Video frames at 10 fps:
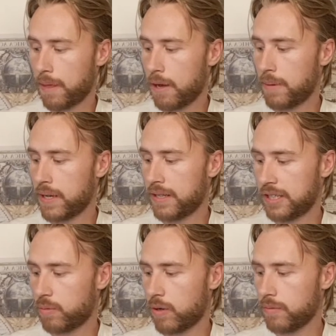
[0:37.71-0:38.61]
But in
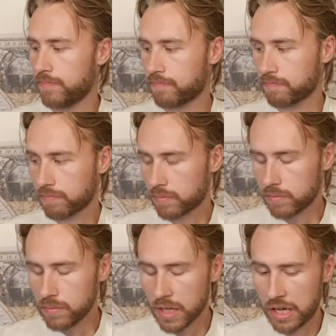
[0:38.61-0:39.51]
this one,
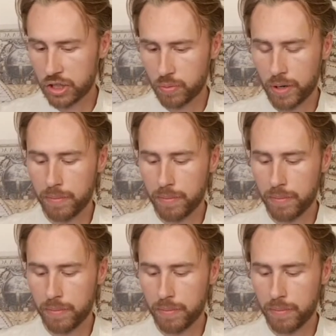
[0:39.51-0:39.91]
I just want